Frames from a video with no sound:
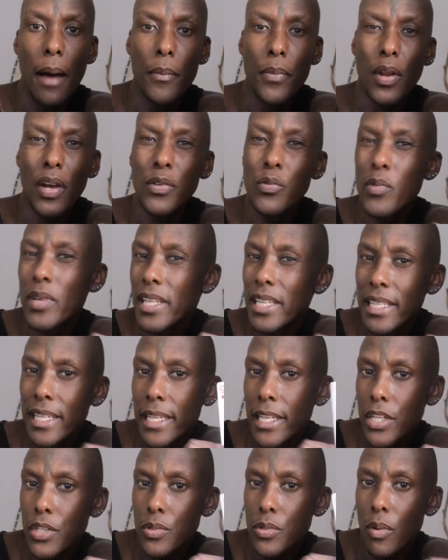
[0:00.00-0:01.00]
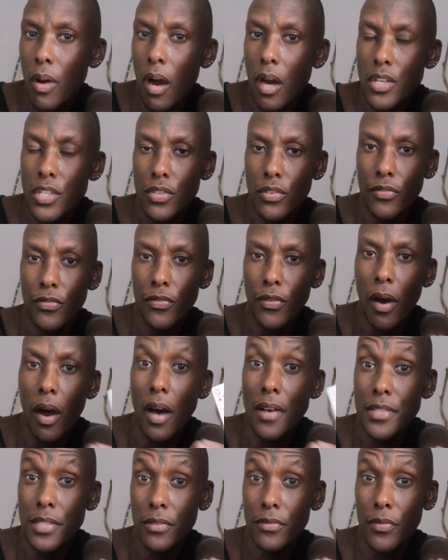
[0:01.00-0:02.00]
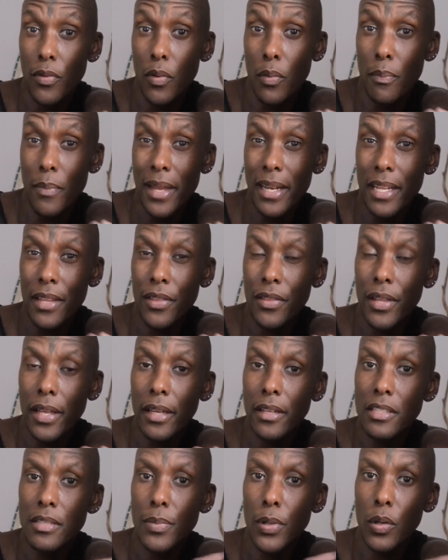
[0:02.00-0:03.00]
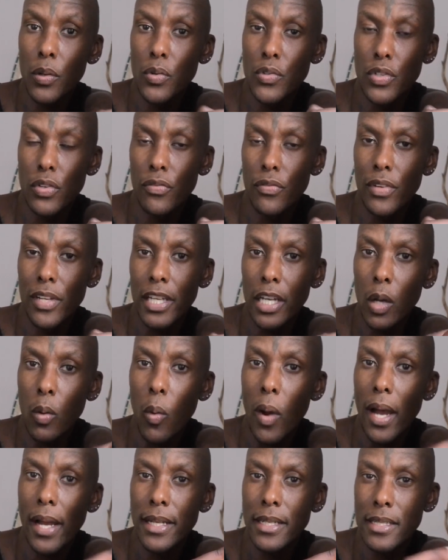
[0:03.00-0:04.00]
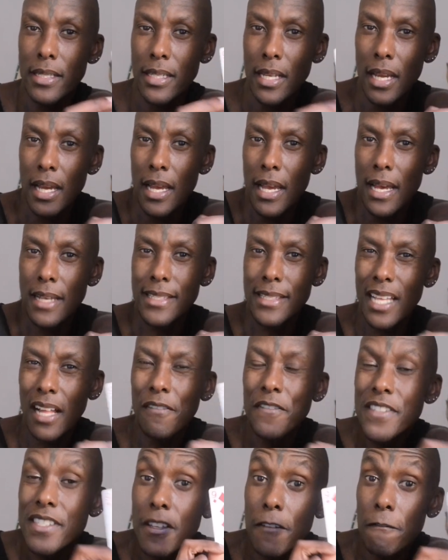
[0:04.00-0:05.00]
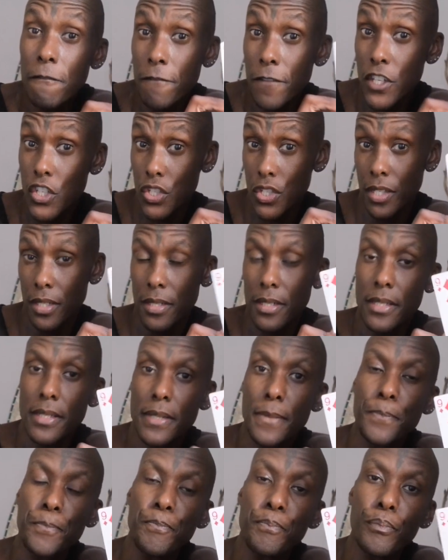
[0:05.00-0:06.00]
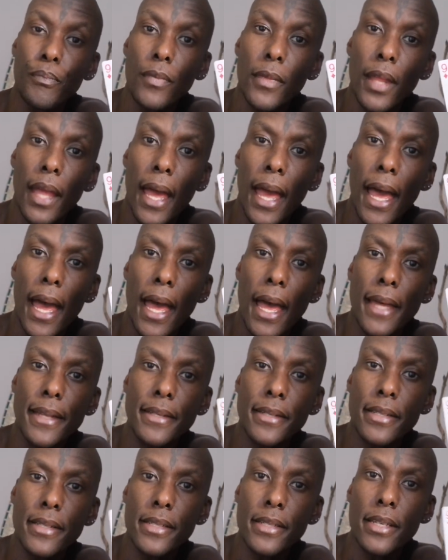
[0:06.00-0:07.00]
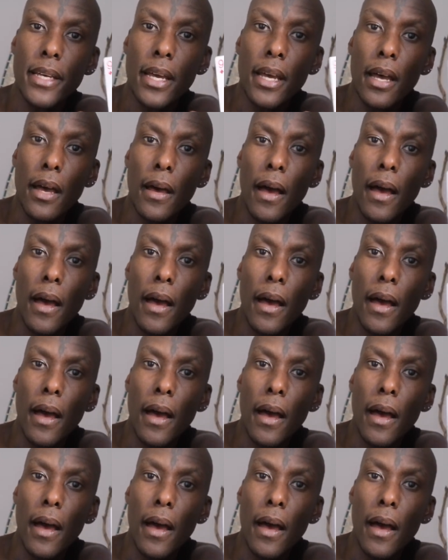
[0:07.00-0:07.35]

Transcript: not really needing to ask for many things because you're feeling quite self-sufficient and